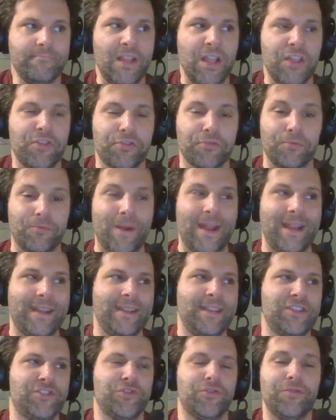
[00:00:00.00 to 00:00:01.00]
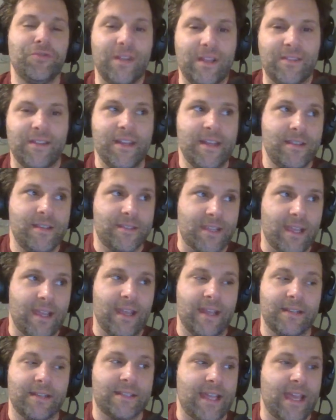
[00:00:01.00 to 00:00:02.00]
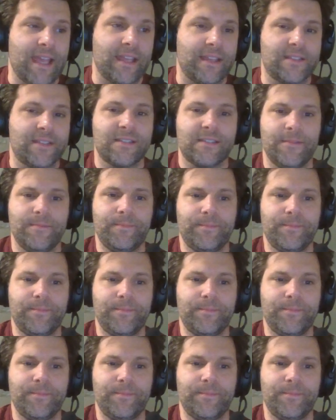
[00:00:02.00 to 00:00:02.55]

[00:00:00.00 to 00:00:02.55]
threatening shooting lanes and tanks.